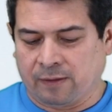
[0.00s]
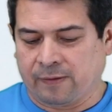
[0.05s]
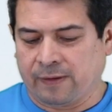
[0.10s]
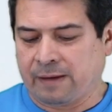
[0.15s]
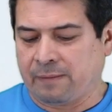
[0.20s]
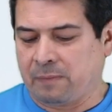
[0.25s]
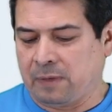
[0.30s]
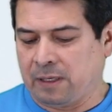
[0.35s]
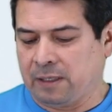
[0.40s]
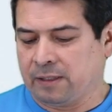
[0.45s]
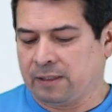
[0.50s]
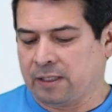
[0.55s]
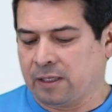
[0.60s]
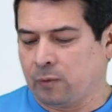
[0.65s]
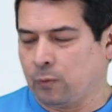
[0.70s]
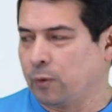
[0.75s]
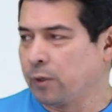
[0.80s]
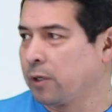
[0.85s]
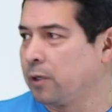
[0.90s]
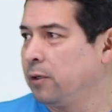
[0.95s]
That means
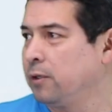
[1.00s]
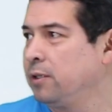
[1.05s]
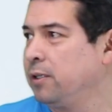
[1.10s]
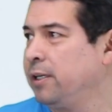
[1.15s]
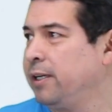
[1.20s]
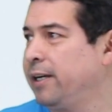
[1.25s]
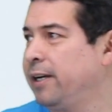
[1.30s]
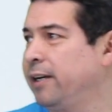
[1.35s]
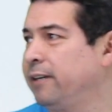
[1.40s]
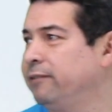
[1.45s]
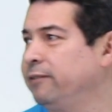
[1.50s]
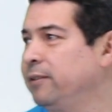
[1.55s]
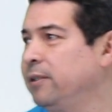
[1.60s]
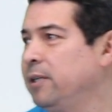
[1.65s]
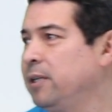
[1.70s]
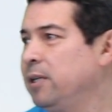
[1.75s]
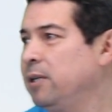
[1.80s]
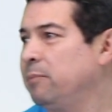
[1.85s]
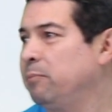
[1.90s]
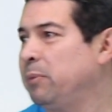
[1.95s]
that we're going to have,
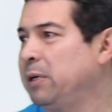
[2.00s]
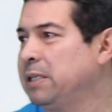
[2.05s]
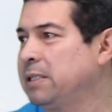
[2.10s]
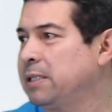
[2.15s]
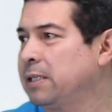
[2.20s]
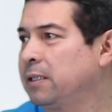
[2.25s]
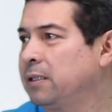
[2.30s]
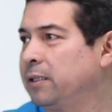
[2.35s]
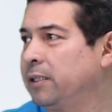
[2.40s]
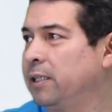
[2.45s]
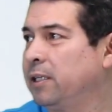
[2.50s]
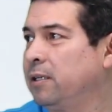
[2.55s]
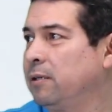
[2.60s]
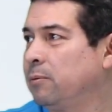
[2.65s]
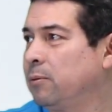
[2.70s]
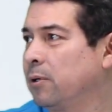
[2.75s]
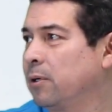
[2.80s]
basically,